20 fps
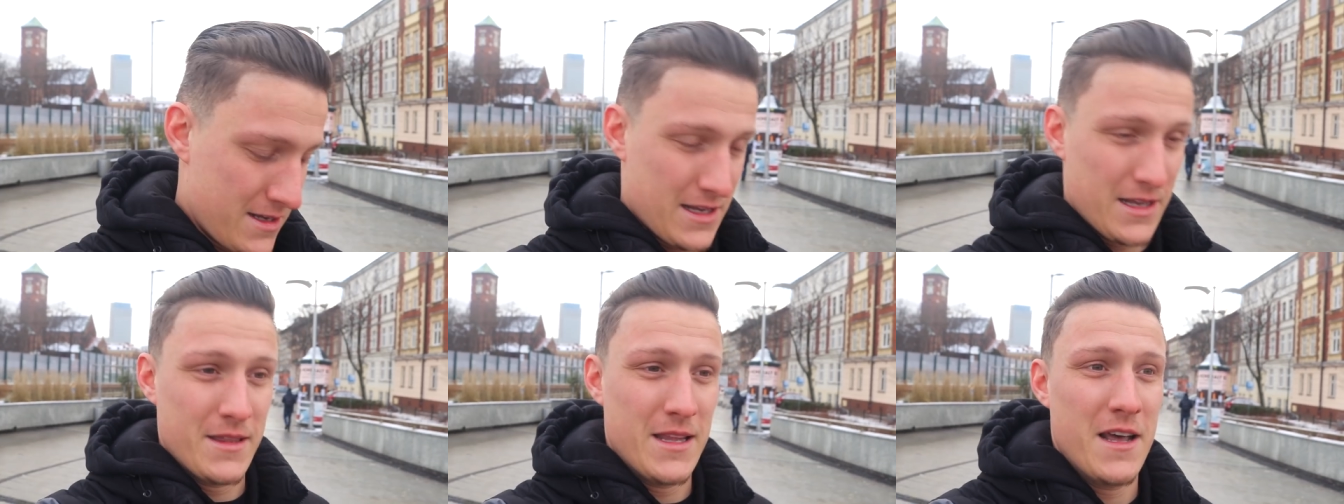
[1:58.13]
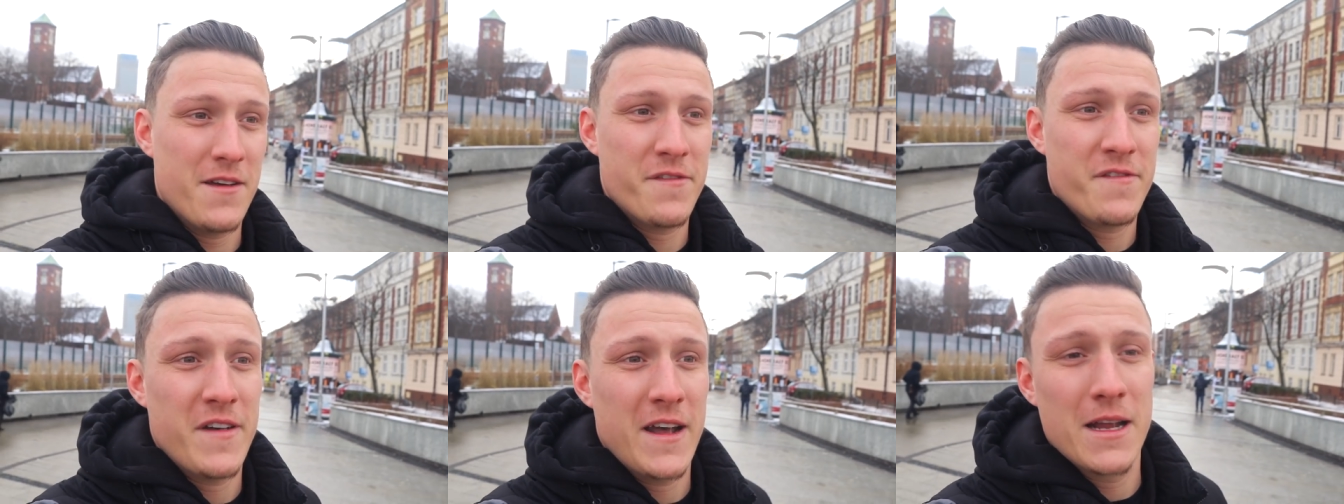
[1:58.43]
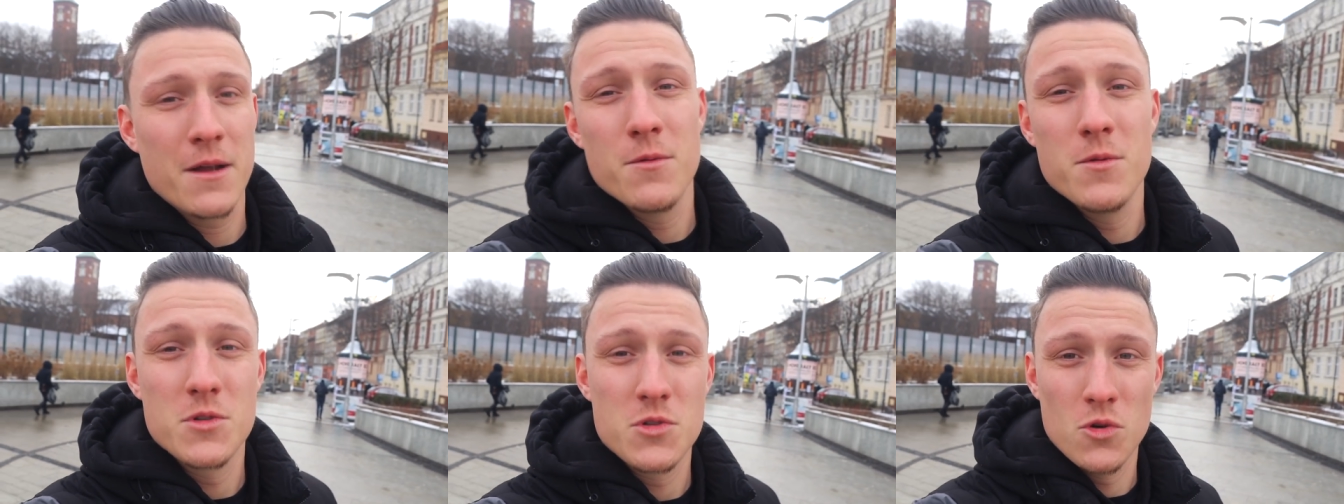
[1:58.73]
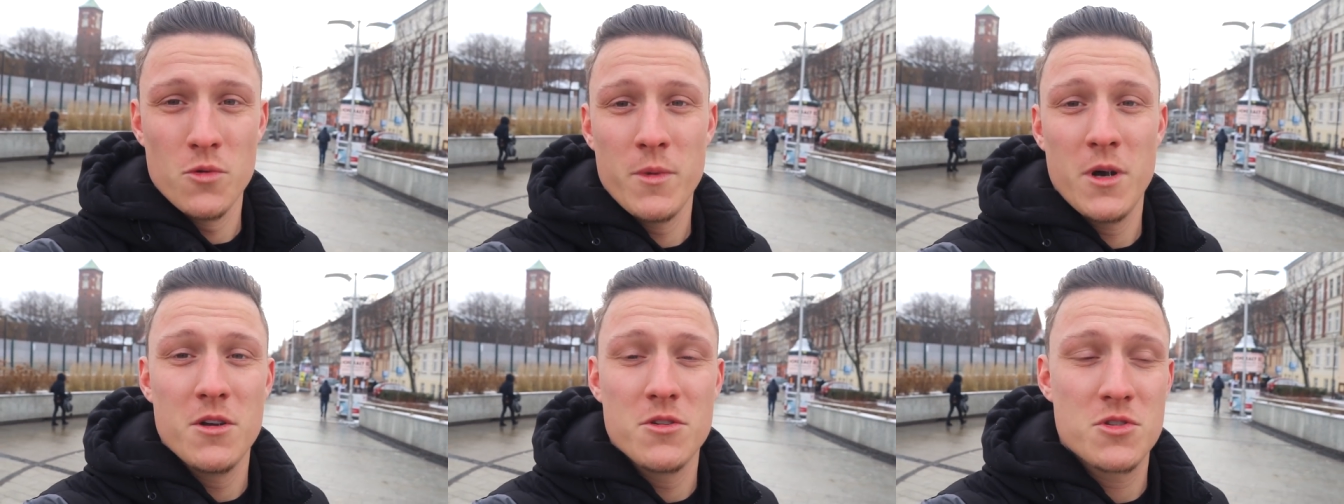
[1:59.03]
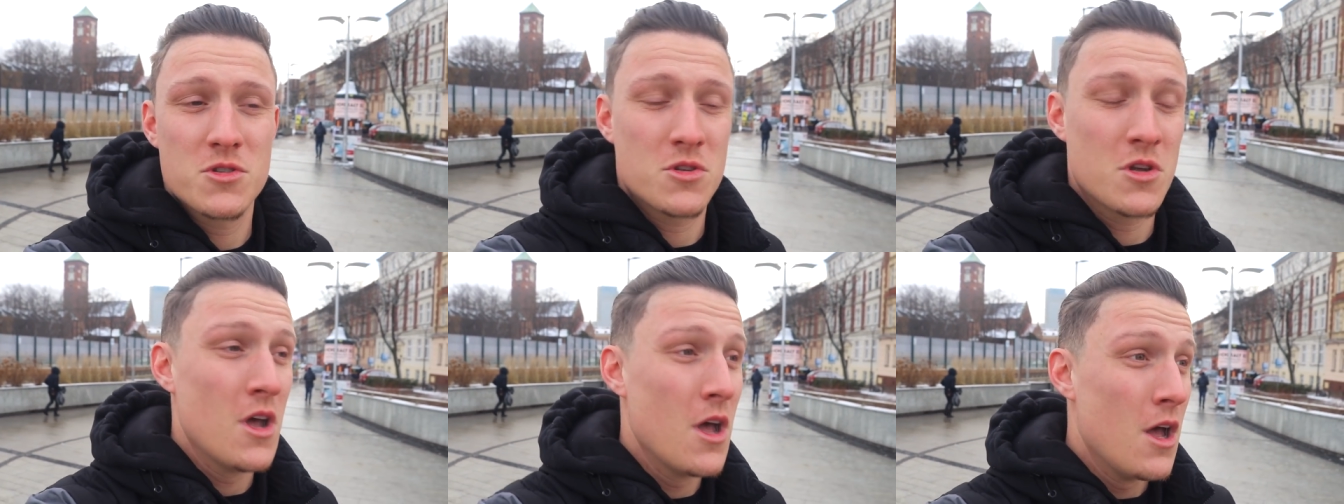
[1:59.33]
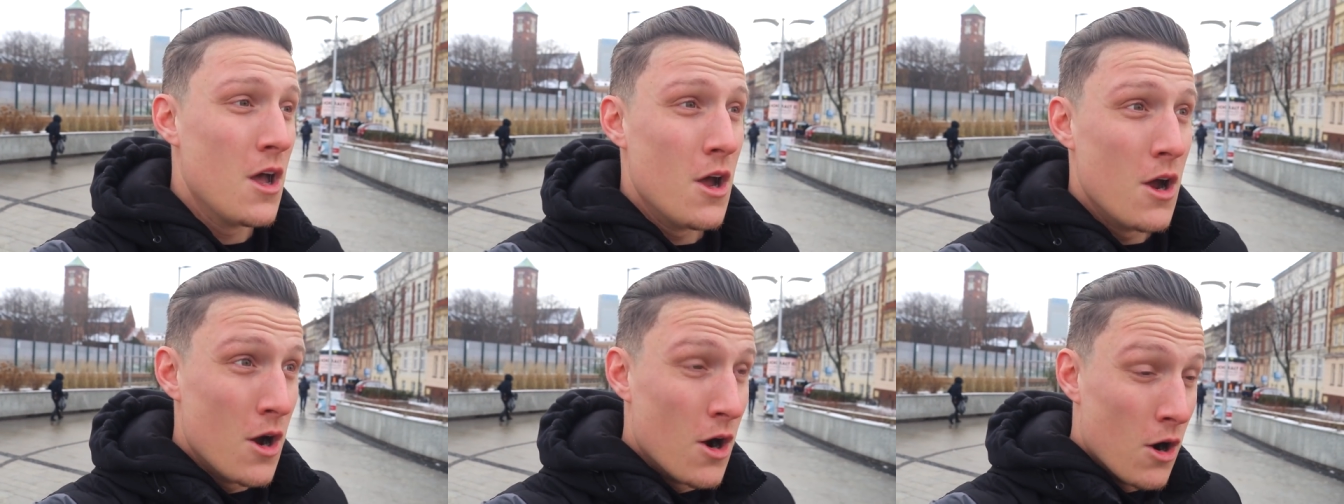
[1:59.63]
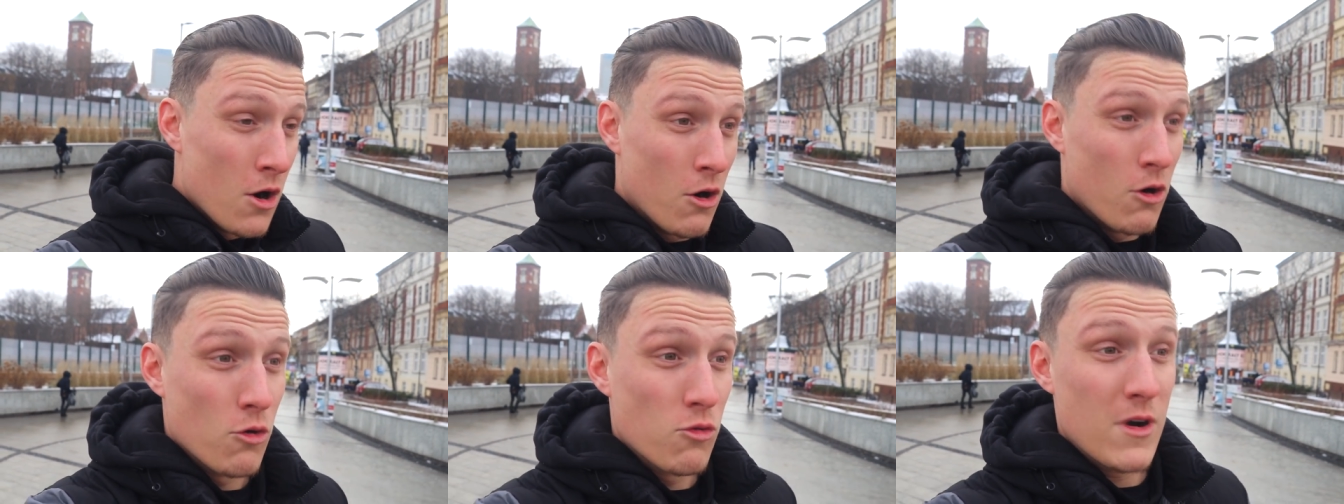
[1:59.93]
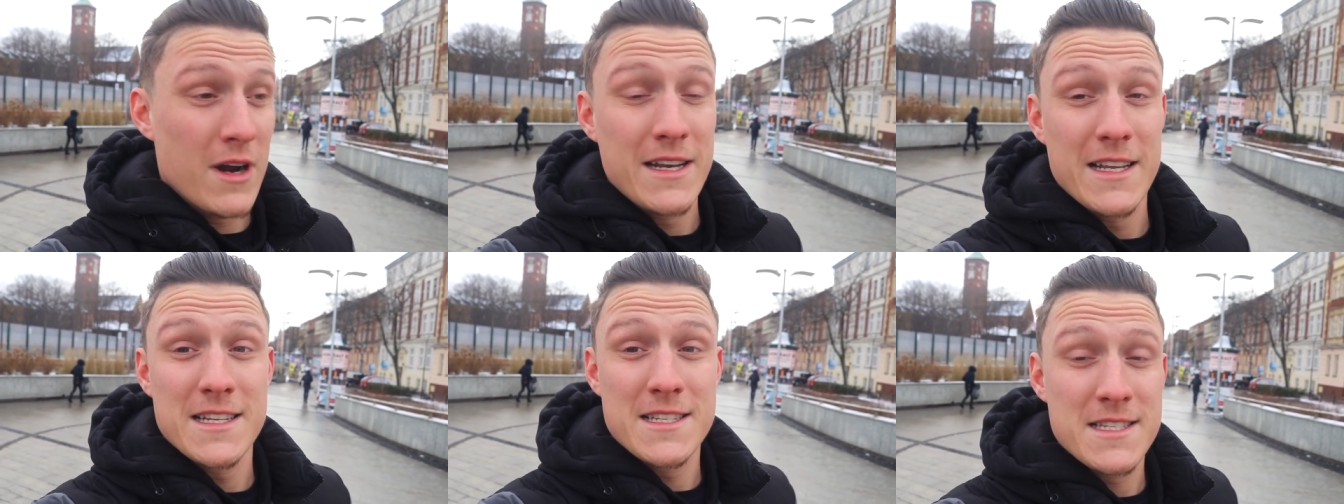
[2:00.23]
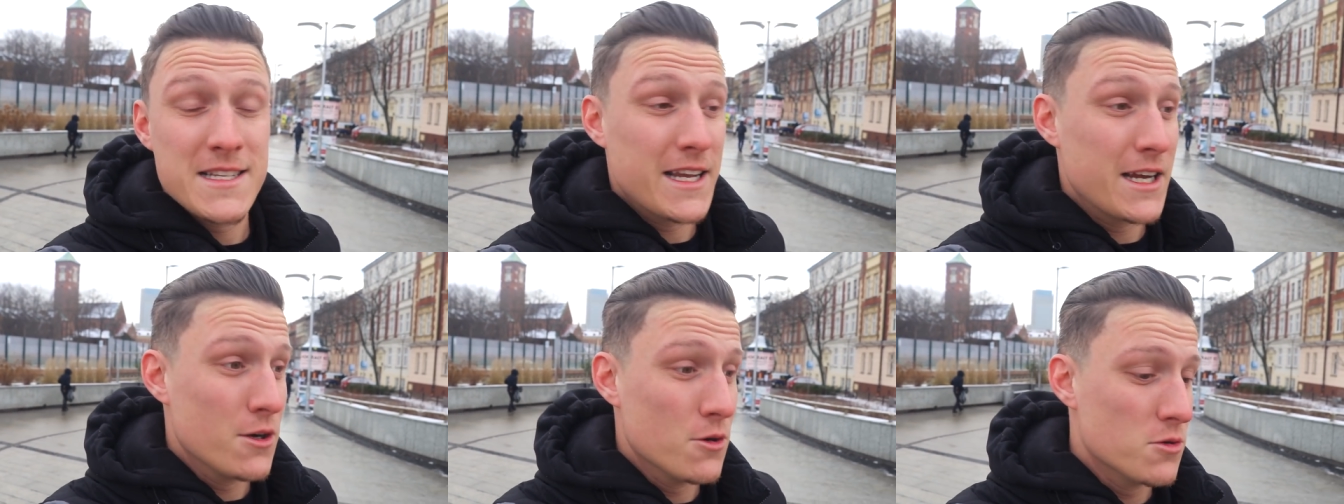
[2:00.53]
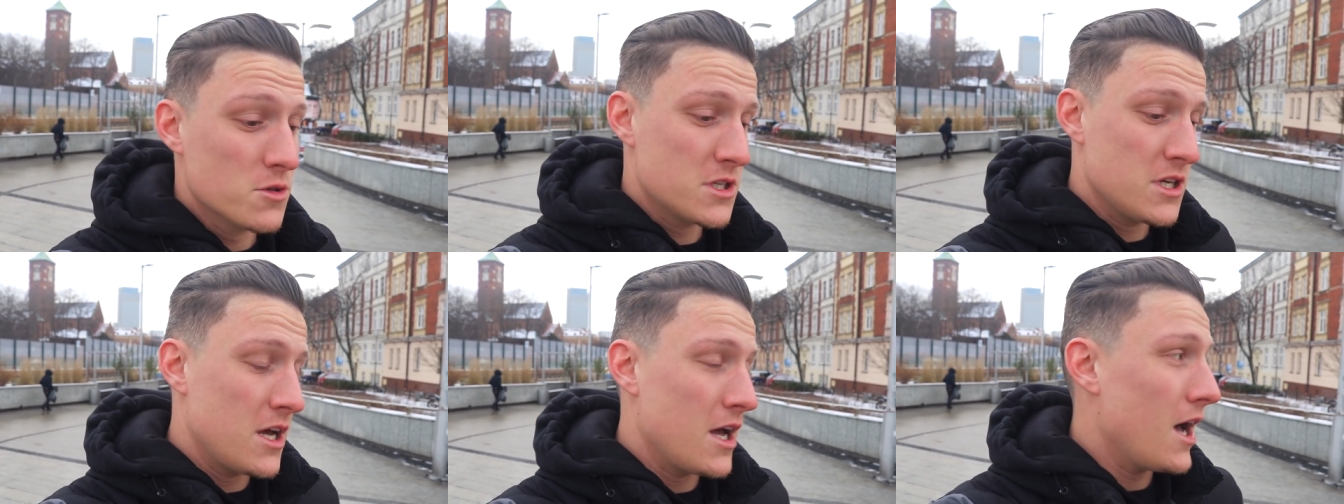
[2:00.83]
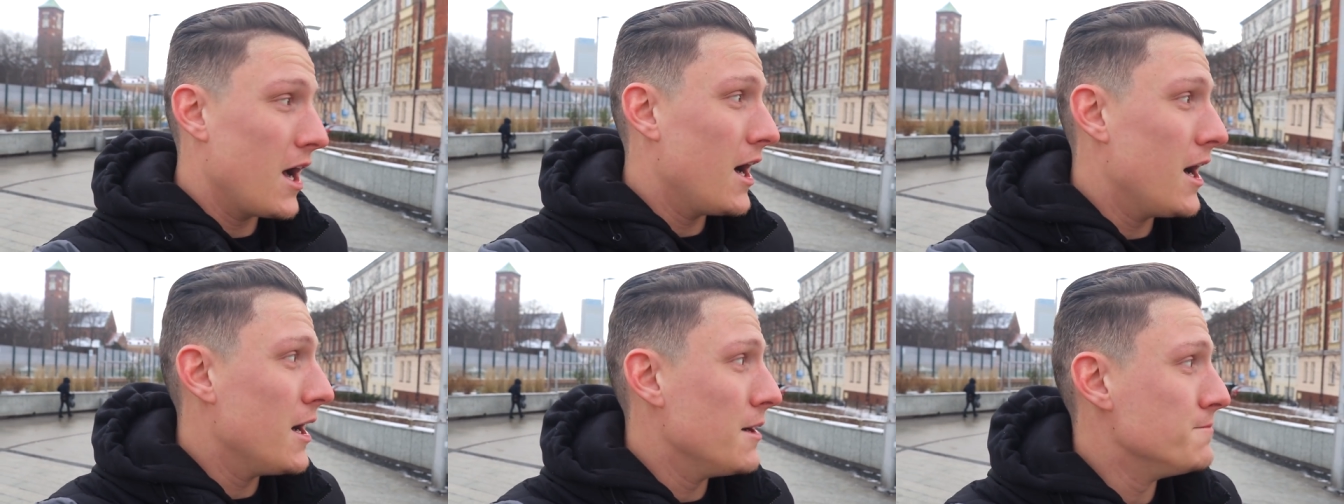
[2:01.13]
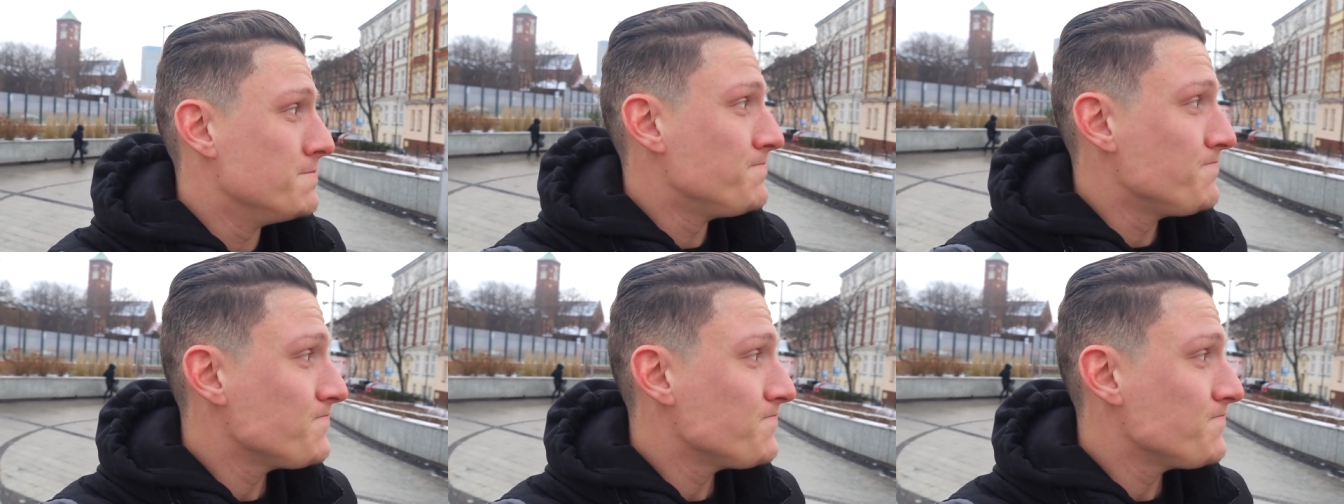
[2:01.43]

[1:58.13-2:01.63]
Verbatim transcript: and their fate was almost already sealed. I